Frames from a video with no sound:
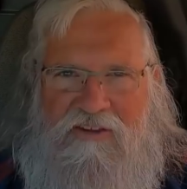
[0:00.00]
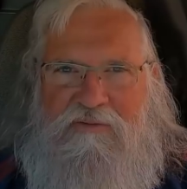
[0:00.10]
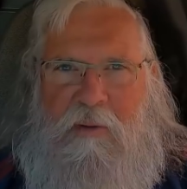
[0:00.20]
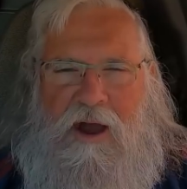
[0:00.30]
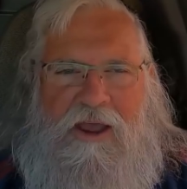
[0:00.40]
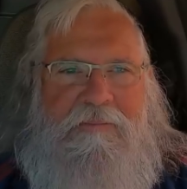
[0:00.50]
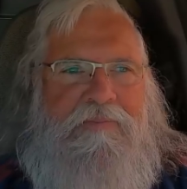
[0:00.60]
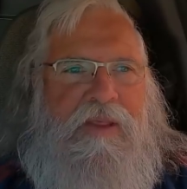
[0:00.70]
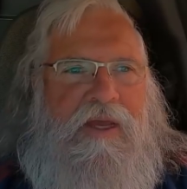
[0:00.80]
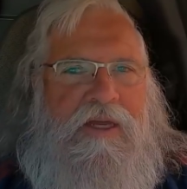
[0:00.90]
life by.
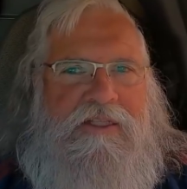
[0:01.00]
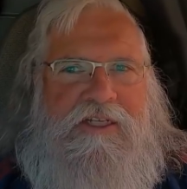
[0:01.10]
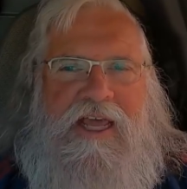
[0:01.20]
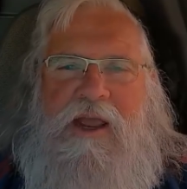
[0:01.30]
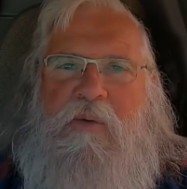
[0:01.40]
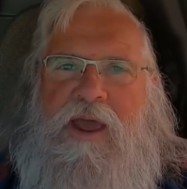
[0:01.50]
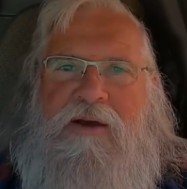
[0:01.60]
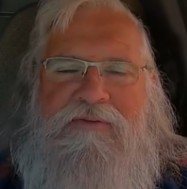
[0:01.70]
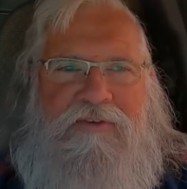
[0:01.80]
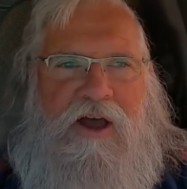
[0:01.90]
Today we
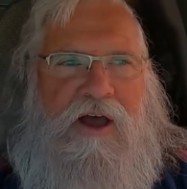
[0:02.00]
have